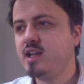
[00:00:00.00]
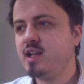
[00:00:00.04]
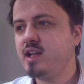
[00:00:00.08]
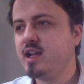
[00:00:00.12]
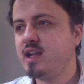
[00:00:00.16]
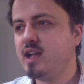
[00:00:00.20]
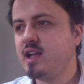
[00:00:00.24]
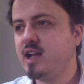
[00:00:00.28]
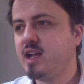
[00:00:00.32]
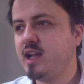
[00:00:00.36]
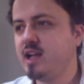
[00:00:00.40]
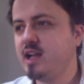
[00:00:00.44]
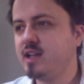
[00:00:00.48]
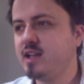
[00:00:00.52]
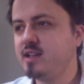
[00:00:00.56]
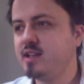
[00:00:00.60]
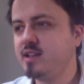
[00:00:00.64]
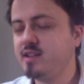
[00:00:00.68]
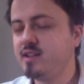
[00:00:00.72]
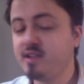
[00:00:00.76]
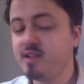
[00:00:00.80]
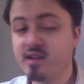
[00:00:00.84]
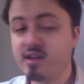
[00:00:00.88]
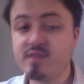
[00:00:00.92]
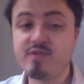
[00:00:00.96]
And
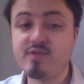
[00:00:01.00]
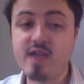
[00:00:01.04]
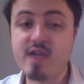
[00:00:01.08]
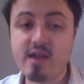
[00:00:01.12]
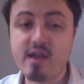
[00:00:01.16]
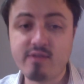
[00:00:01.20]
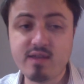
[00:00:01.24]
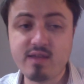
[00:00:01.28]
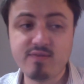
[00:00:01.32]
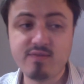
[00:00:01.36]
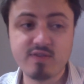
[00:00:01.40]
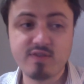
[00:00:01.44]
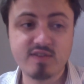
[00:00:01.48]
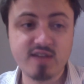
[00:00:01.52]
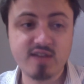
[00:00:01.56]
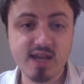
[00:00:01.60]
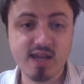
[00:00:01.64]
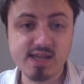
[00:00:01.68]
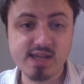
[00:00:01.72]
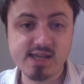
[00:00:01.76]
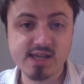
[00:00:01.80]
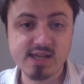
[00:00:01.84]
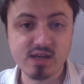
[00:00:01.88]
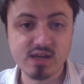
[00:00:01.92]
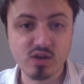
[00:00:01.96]
they're even
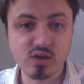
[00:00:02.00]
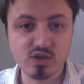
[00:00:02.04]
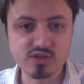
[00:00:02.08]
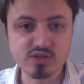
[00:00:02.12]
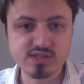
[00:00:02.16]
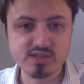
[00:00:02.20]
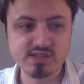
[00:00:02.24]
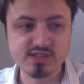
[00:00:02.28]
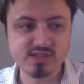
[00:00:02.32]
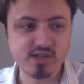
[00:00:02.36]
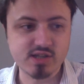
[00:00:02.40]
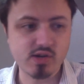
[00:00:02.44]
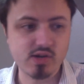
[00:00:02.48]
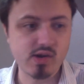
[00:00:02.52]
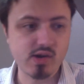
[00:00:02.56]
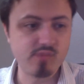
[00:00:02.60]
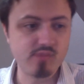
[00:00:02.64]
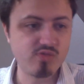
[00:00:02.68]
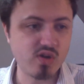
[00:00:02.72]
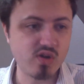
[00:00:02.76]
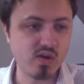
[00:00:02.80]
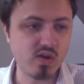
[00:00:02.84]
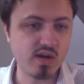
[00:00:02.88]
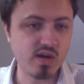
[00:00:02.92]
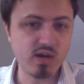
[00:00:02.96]
taking losses. I'm
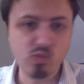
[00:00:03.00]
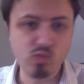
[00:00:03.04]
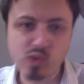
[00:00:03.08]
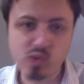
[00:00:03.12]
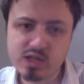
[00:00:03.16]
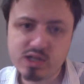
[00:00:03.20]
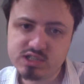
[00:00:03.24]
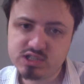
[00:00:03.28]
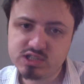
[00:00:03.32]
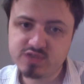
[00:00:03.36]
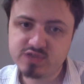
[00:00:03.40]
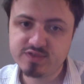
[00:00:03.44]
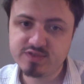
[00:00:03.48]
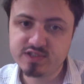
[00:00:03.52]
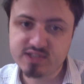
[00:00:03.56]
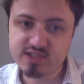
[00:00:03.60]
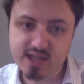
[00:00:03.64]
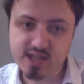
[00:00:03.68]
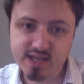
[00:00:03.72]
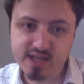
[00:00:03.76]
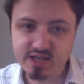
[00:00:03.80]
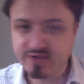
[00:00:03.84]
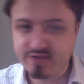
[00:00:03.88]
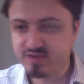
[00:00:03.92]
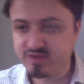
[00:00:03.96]
rolling ones for
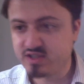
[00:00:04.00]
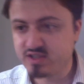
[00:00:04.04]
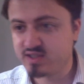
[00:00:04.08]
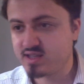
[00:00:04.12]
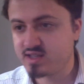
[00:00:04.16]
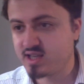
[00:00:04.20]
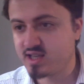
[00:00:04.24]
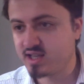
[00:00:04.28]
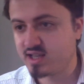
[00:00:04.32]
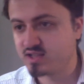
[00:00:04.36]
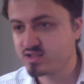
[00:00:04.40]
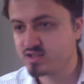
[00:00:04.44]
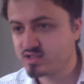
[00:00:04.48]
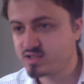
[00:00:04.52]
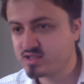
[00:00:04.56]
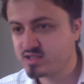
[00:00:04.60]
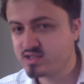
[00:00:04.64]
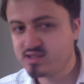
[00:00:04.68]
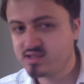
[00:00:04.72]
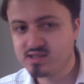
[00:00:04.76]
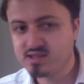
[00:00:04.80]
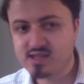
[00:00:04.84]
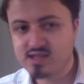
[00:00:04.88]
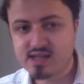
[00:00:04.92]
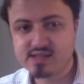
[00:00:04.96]
saves and things.
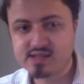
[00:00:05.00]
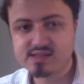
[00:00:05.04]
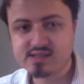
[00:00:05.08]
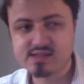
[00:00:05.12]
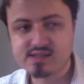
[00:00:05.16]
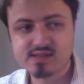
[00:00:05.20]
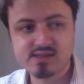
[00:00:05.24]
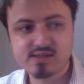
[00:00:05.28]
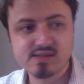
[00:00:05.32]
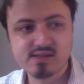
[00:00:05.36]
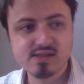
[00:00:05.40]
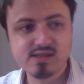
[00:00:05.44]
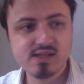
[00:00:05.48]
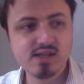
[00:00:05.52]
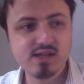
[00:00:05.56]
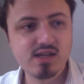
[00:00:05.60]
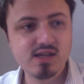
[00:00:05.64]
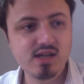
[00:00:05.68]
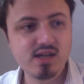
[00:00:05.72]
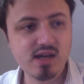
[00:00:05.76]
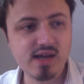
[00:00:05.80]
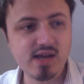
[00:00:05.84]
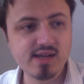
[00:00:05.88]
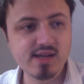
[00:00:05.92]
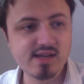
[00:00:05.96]
And
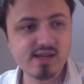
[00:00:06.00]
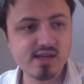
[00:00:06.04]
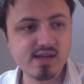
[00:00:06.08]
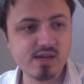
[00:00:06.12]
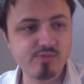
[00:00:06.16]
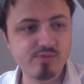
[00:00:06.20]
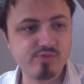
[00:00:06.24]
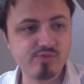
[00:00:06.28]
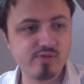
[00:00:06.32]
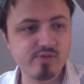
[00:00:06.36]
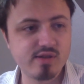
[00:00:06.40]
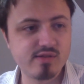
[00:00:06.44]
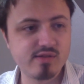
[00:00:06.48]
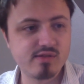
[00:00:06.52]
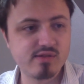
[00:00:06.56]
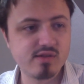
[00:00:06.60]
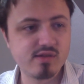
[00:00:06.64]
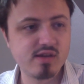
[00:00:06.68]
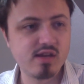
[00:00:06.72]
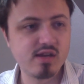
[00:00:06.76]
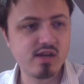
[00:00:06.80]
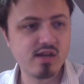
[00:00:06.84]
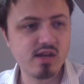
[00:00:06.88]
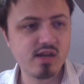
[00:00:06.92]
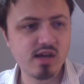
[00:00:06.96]
I ended up with
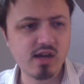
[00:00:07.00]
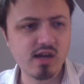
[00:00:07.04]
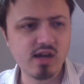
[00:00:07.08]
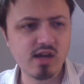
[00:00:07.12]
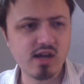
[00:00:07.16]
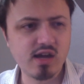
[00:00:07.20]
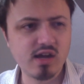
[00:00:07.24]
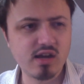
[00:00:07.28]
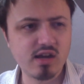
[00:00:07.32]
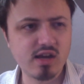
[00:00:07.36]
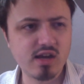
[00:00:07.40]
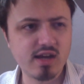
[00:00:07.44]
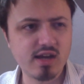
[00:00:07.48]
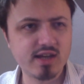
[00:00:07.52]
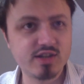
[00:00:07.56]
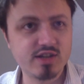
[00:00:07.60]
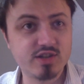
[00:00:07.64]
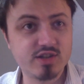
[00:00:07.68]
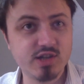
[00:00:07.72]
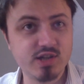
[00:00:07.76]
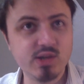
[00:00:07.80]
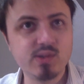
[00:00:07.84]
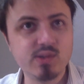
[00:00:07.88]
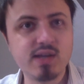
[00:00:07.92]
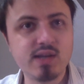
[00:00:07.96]
like
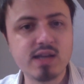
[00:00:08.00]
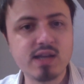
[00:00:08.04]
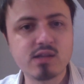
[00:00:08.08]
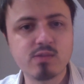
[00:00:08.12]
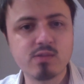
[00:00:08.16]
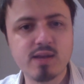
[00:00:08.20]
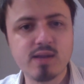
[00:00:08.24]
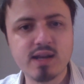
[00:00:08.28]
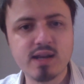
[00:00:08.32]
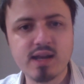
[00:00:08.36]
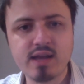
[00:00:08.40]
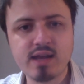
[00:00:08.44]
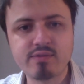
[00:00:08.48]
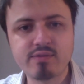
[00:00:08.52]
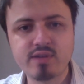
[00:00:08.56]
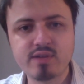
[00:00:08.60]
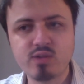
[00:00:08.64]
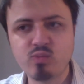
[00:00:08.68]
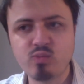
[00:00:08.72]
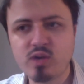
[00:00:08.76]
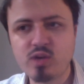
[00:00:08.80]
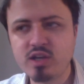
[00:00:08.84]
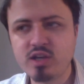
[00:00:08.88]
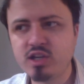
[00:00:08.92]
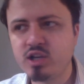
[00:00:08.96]
2 Deathwing left
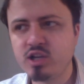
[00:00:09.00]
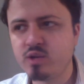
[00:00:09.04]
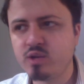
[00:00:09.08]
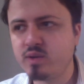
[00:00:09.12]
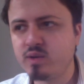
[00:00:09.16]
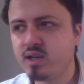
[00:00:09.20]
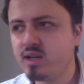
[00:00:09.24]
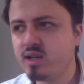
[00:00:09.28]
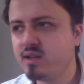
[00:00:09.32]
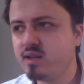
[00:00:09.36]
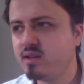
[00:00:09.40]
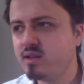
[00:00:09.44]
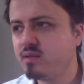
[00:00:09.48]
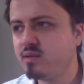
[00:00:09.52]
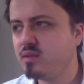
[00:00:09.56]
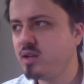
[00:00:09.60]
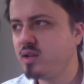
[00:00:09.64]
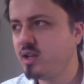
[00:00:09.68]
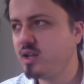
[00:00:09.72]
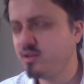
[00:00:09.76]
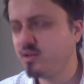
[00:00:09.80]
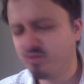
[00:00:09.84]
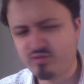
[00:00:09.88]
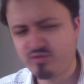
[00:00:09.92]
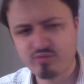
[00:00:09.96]
in one unit and
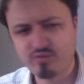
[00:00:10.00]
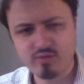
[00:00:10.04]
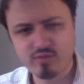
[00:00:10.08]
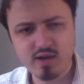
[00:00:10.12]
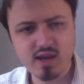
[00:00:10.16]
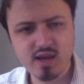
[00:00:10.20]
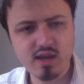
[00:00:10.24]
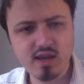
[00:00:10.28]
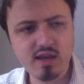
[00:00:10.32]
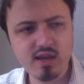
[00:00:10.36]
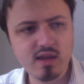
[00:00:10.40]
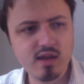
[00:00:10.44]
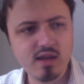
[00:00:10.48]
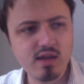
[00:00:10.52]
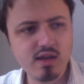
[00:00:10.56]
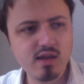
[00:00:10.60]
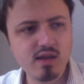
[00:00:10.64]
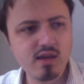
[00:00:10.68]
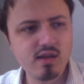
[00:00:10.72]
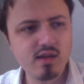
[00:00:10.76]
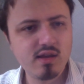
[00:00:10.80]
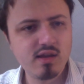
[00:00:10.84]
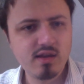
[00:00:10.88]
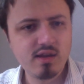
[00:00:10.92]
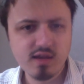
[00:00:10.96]
like 3
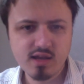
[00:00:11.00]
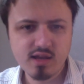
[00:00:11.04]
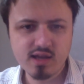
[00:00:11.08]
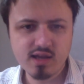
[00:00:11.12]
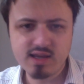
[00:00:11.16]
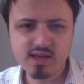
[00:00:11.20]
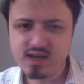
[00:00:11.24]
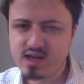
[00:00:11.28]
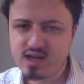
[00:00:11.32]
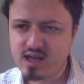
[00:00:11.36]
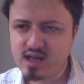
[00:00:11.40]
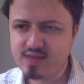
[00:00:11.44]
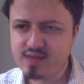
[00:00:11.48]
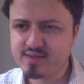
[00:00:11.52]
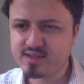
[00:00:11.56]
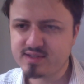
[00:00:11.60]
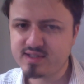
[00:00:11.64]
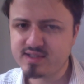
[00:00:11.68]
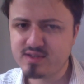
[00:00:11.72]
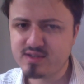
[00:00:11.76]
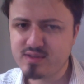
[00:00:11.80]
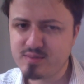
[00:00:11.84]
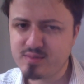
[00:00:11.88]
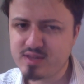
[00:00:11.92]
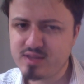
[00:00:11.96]
in another.
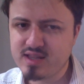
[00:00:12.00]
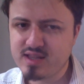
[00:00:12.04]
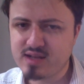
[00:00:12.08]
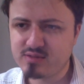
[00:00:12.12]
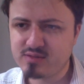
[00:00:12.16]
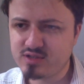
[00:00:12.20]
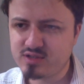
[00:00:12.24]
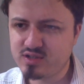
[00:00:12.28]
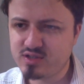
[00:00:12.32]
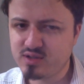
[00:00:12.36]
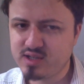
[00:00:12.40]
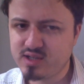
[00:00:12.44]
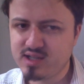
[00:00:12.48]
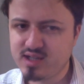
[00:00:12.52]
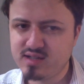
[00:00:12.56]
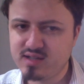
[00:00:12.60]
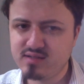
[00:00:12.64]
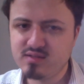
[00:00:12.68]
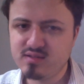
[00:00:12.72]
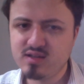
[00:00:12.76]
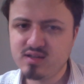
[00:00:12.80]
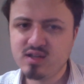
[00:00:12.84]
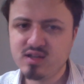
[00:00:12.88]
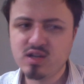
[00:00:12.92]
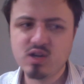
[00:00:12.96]
So that was
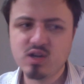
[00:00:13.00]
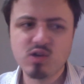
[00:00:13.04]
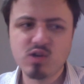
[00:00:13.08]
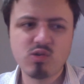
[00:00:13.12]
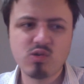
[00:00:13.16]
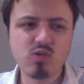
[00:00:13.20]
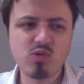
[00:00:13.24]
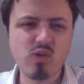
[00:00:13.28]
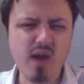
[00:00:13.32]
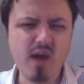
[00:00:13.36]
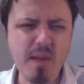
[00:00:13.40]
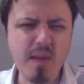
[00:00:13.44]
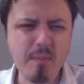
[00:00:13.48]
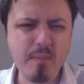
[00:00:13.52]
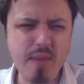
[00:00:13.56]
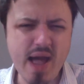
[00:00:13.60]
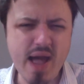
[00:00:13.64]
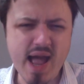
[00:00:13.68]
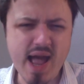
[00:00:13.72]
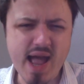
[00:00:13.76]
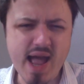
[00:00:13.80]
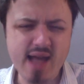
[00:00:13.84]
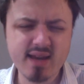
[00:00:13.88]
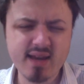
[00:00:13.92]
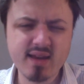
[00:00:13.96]
looking quite
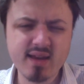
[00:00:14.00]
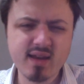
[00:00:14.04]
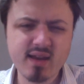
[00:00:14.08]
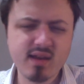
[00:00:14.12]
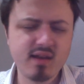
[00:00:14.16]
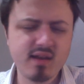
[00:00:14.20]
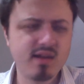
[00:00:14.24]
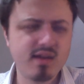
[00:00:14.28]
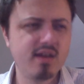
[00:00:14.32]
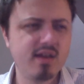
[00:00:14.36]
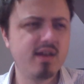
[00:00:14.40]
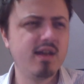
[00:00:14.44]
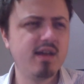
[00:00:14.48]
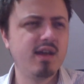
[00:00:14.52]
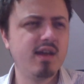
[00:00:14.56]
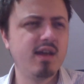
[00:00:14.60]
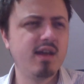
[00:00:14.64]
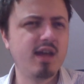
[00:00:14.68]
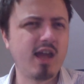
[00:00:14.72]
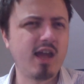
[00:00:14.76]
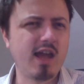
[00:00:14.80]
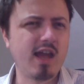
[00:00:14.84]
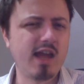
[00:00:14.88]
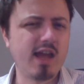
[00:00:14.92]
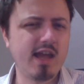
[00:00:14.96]
bad.
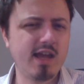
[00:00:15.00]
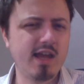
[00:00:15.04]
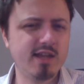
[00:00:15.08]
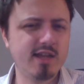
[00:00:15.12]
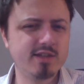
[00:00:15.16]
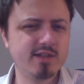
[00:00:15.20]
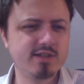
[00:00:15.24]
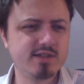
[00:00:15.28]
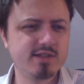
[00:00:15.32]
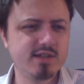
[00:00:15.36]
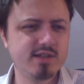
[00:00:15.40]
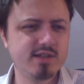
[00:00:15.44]
And